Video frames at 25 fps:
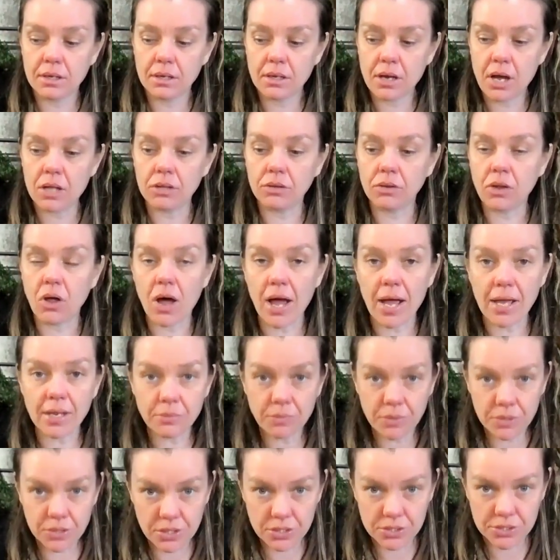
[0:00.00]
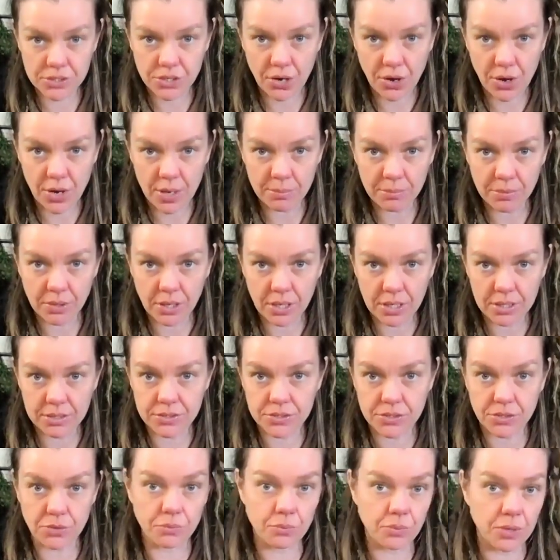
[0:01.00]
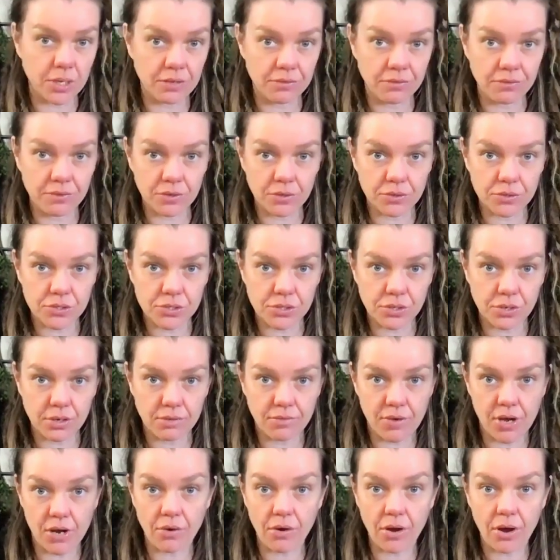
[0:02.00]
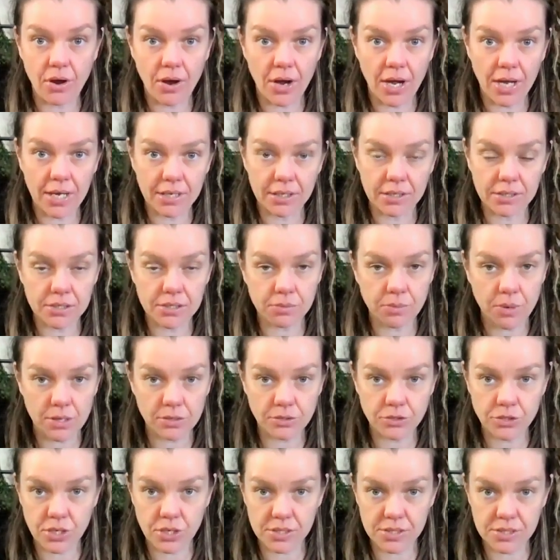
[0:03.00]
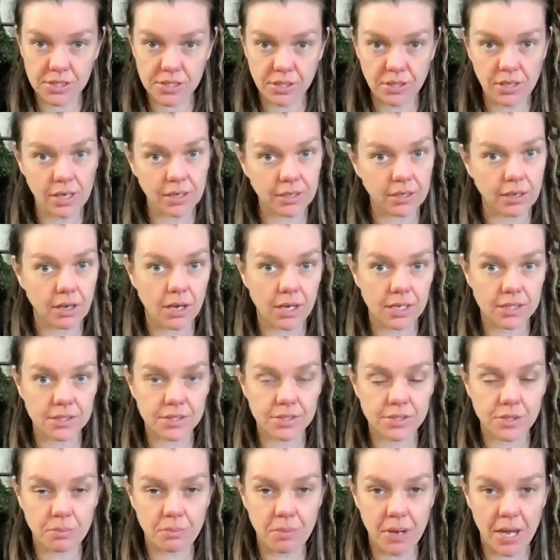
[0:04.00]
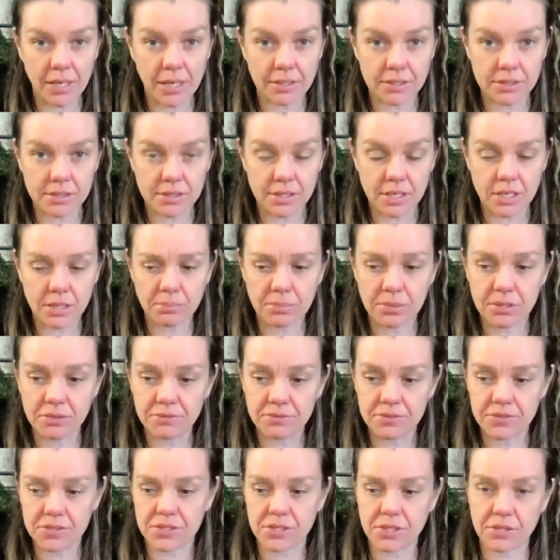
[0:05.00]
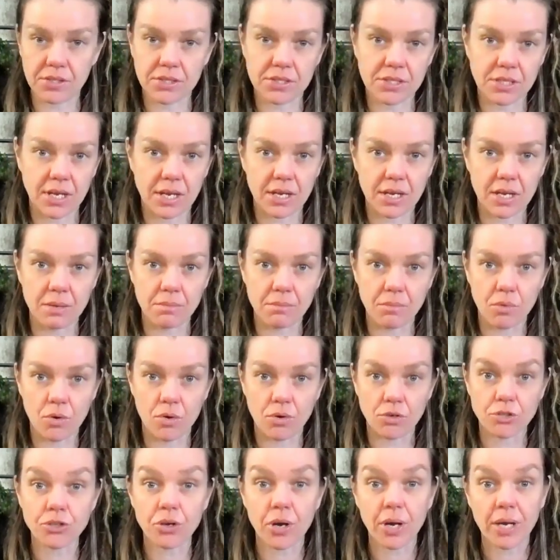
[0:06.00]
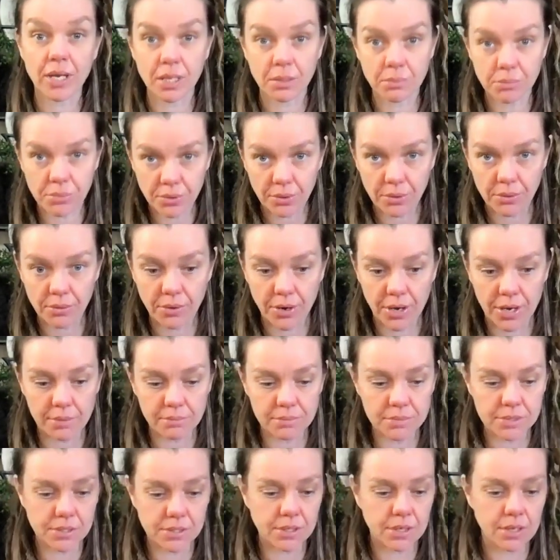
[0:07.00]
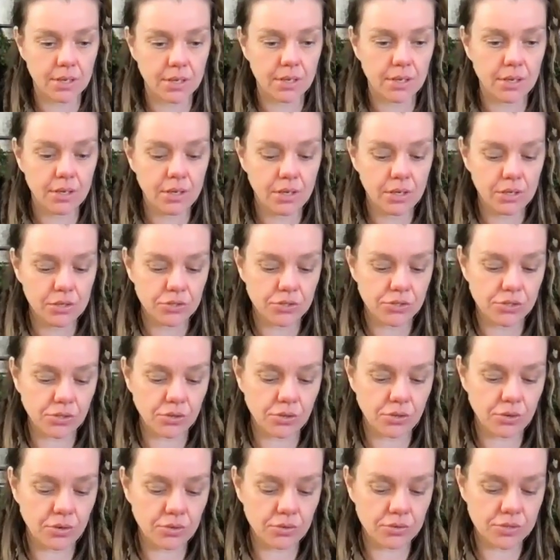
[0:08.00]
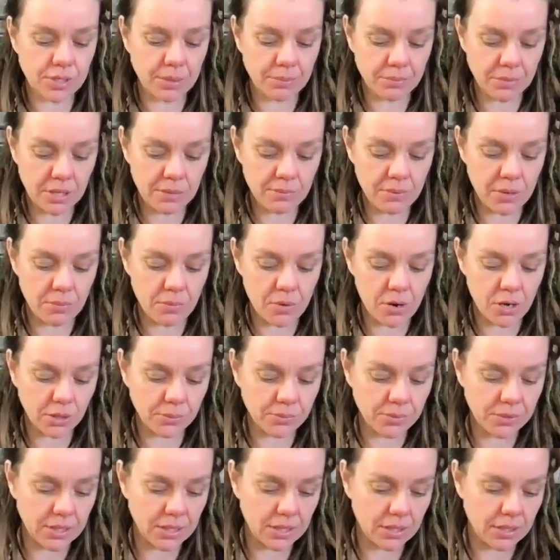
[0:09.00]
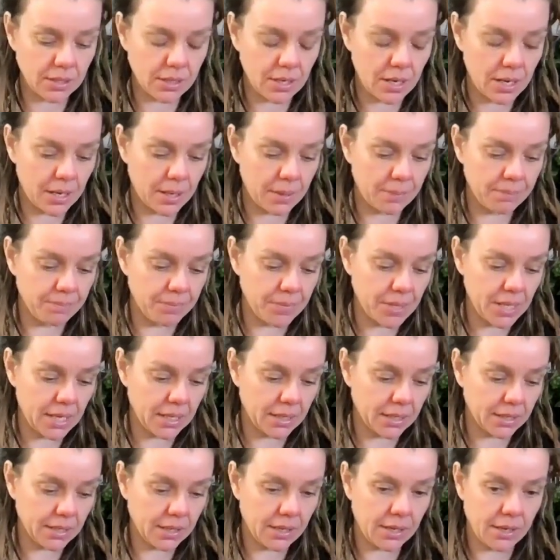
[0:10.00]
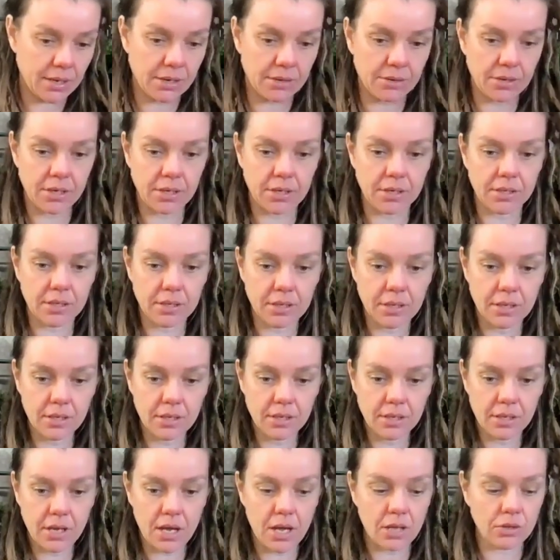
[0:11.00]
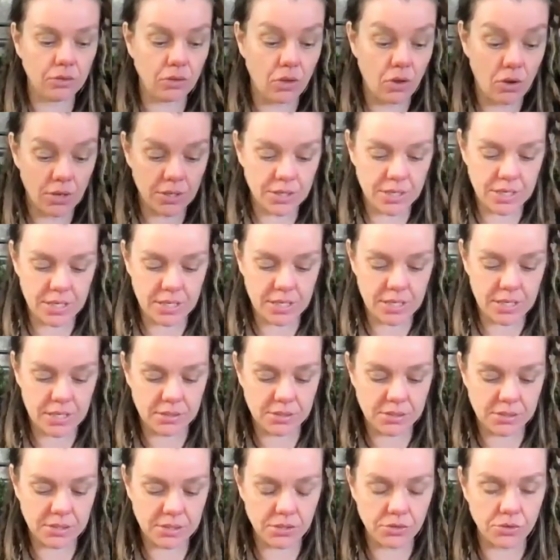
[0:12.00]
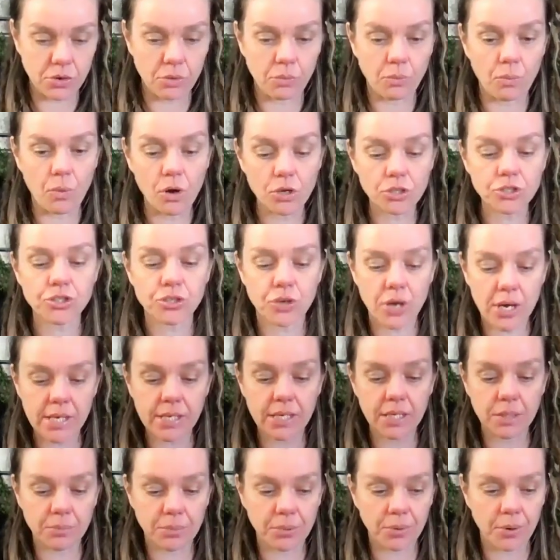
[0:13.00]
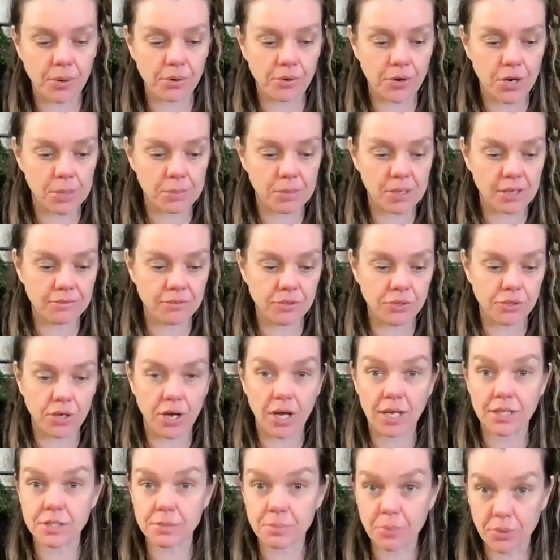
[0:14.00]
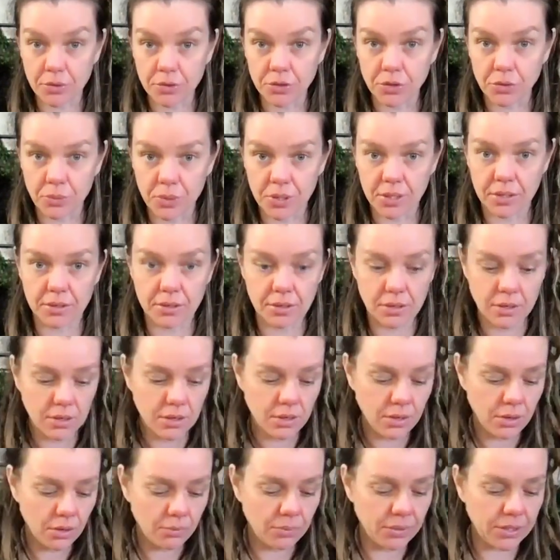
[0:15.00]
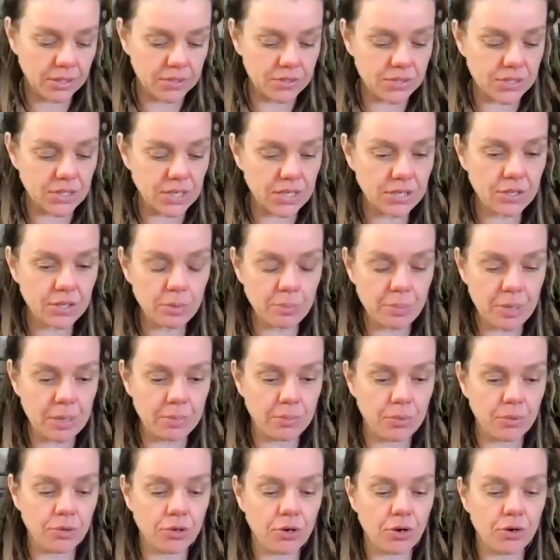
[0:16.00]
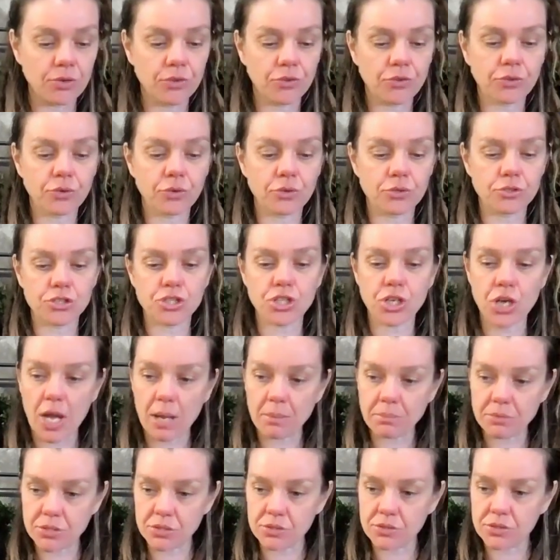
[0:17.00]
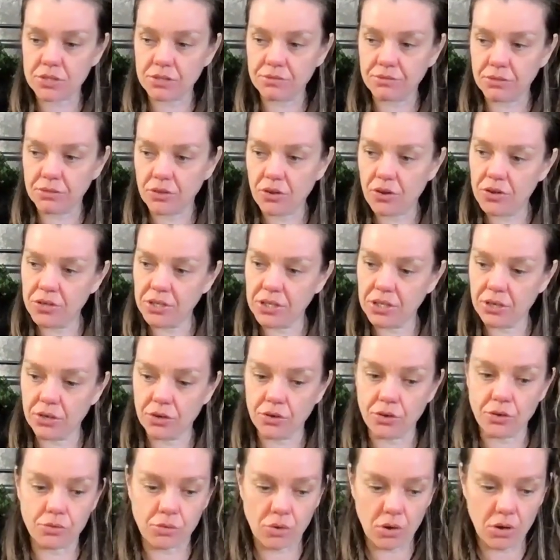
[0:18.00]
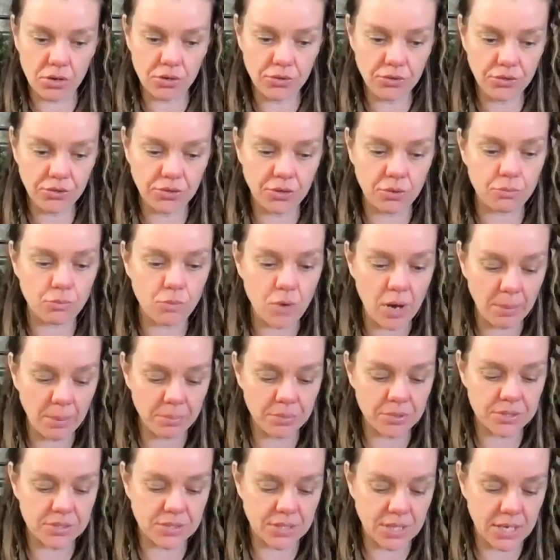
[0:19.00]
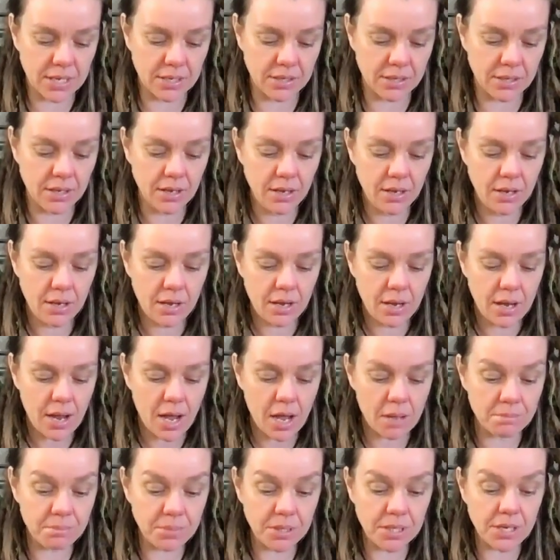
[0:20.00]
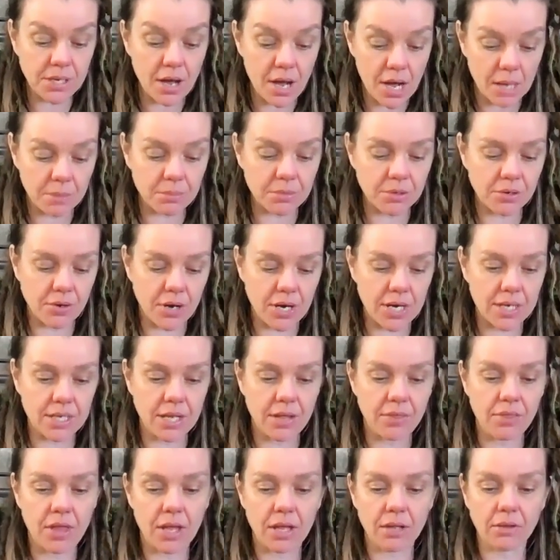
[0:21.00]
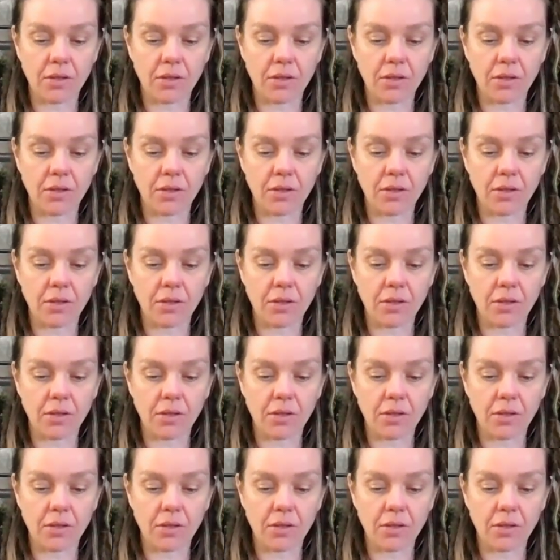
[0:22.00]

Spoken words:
Align with the timelines that we feel serve our highest while trusting our guides to back us up and facilitating more training programs. So something we work with at Ankara a lot is, what training program have you guides put you in? We can see that people go through chapters of learning and growth that represent a big upgrade in their